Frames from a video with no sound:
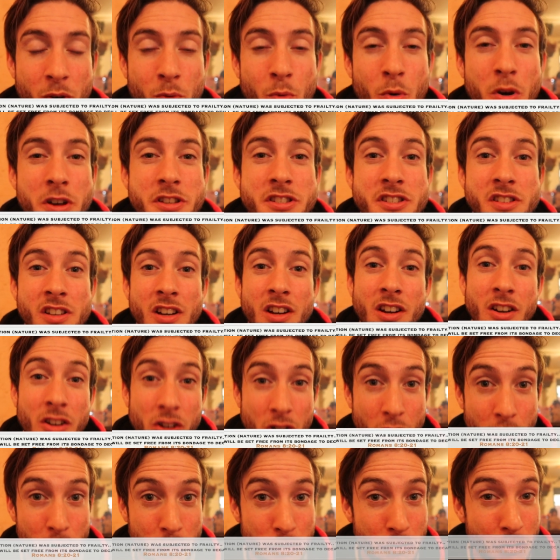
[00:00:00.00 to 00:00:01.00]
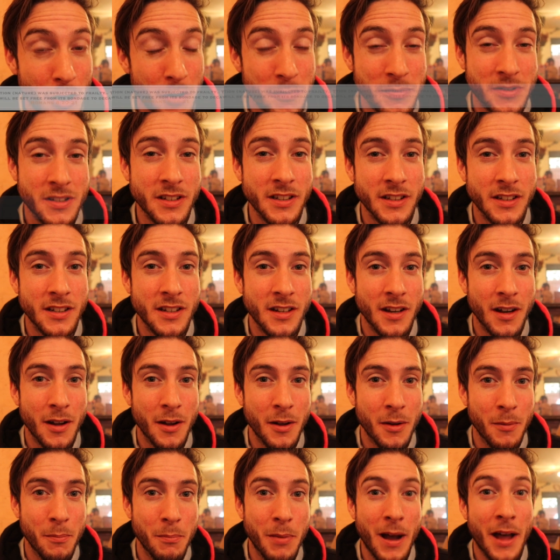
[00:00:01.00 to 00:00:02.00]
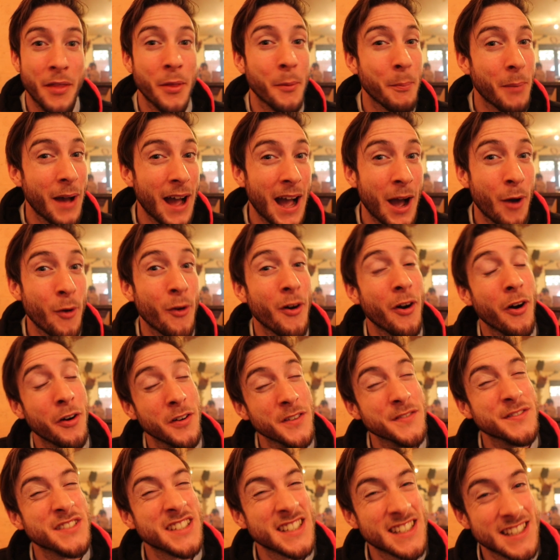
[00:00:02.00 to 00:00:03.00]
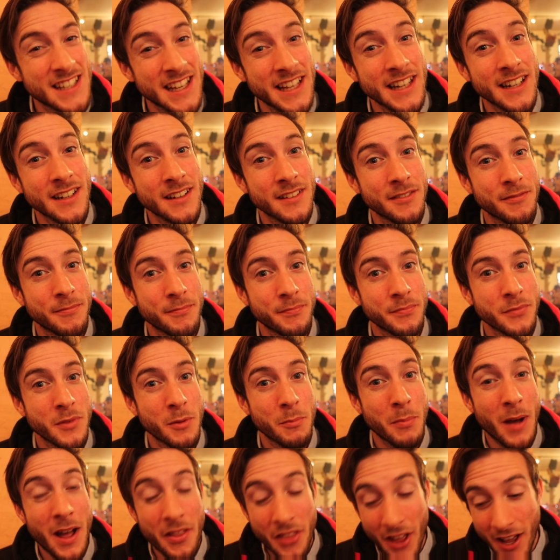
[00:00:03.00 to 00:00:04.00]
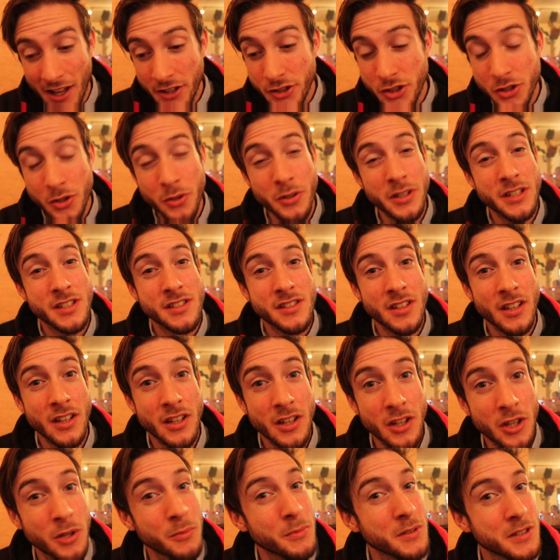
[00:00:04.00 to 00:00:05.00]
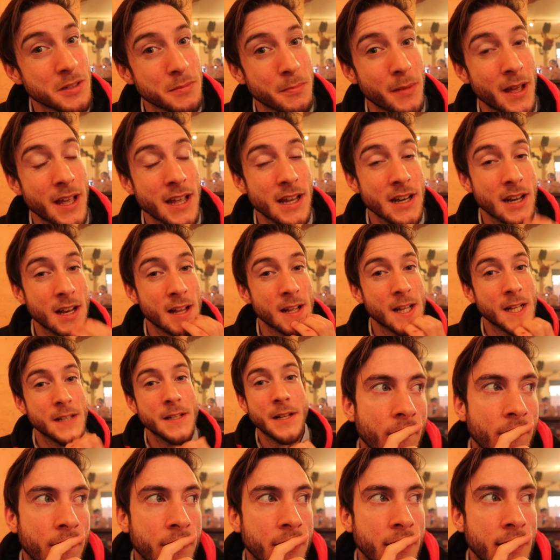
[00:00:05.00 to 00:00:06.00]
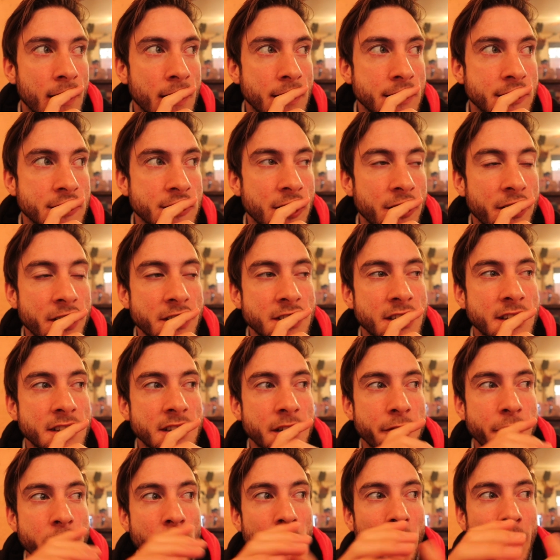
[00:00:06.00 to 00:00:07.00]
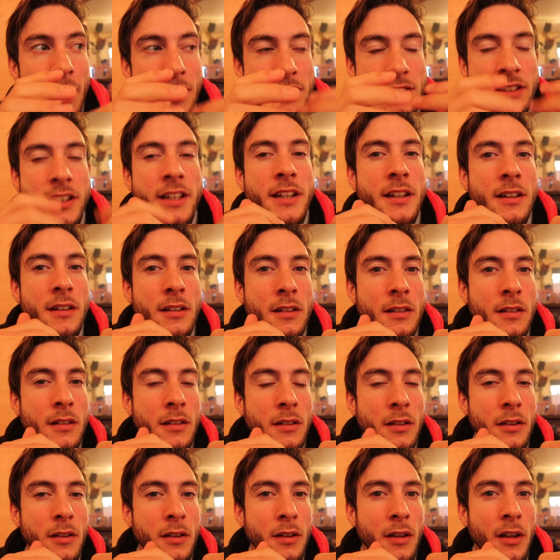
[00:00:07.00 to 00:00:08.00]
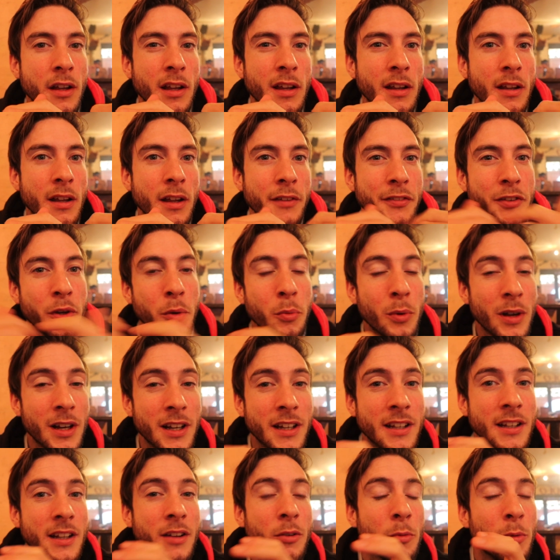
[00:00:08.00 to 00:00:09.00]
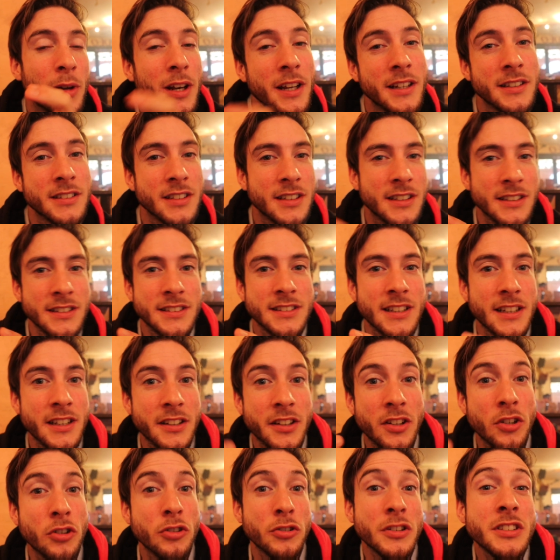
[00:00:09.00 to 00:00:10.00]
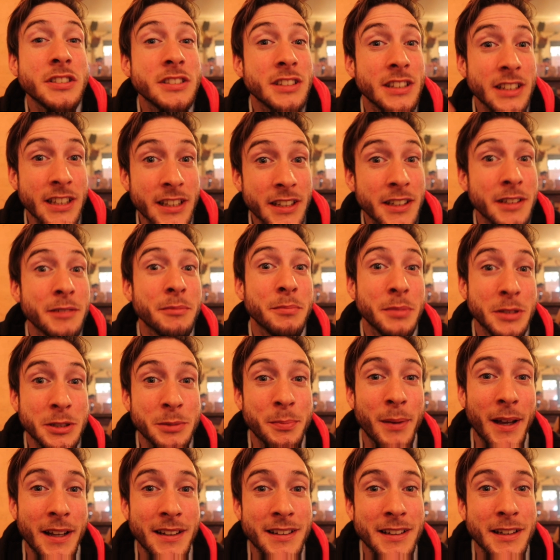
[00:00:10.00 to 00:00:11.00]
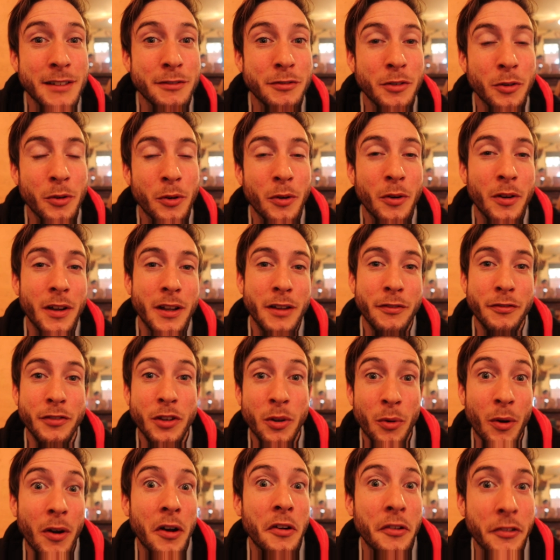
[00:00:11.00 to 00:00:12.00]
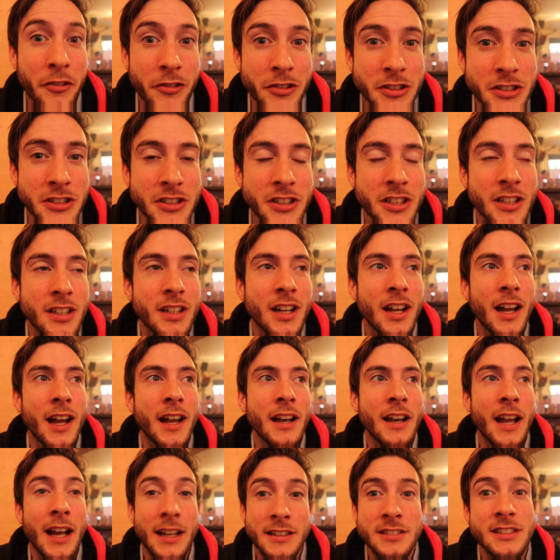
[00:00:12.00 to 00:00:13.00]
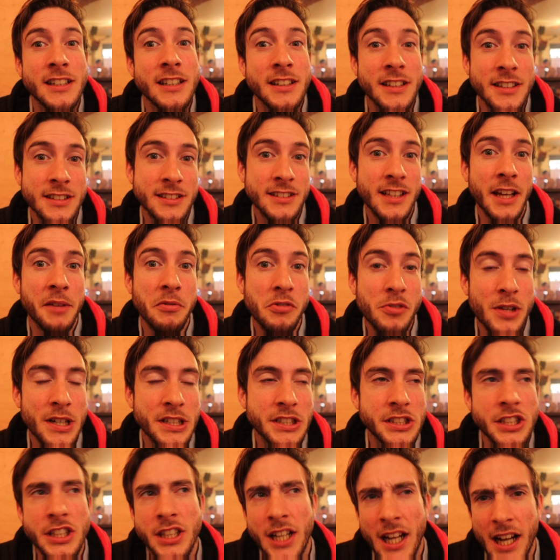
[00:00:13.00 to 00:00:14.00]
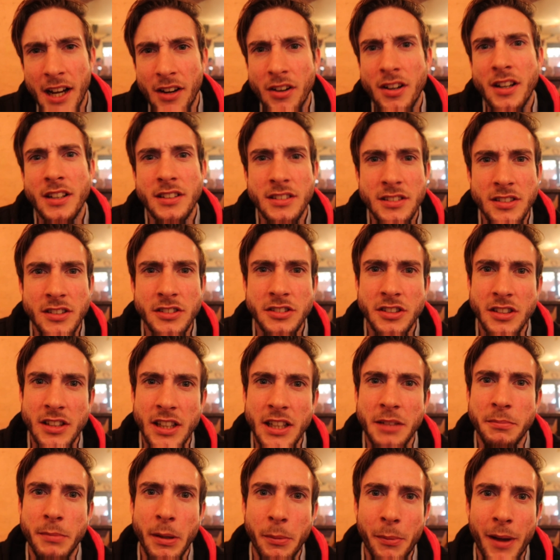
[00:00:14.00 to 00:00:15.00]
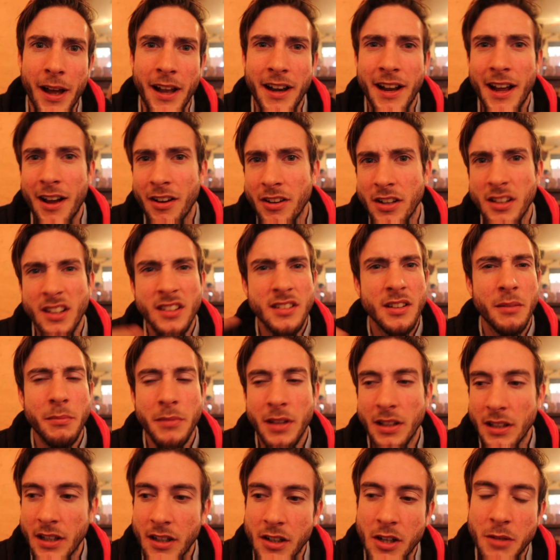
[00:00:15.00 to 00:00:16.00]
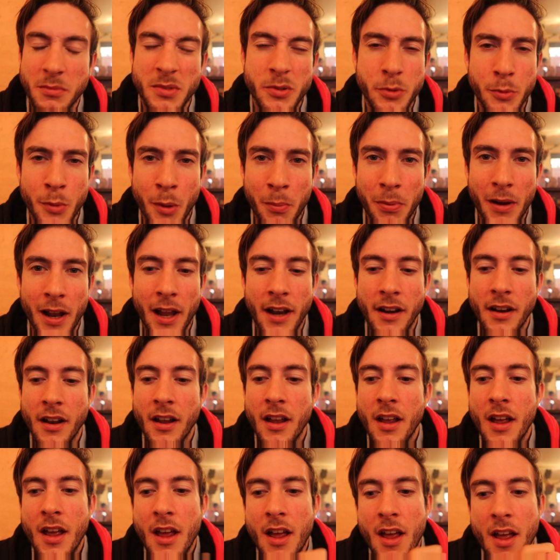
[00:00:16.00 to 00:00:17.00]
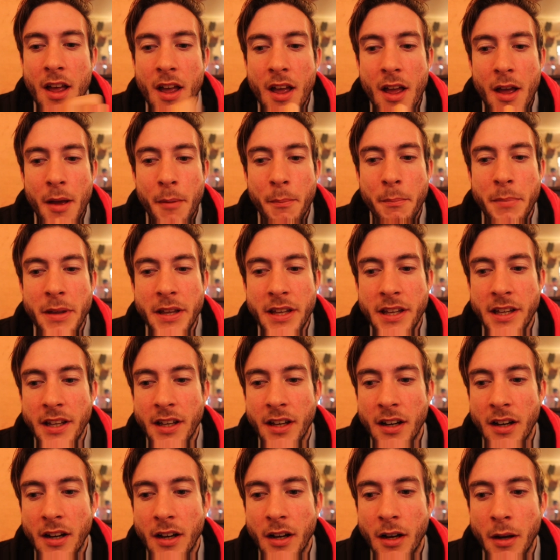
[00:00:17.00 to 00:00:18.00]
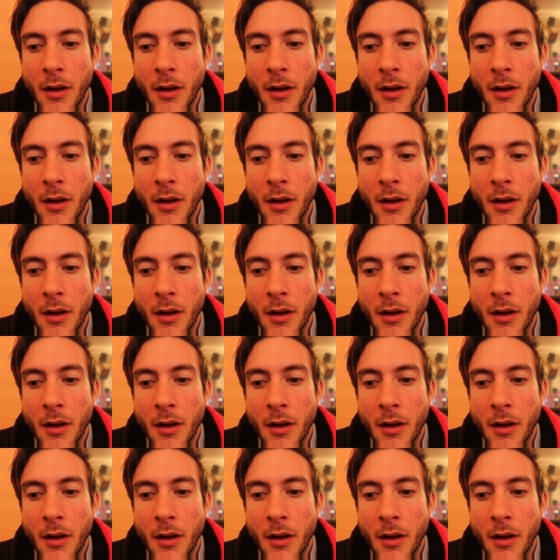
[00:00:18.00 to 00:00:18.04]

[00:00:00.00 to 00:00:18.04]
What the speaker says: was corrupted by the power of sin, by that choice that humans made. So this is if you're asking, if you're willing to consider the Christian perspective, or if you are a Christian and asking this same question, how can such a thing be bad? How can something that comes from a plant be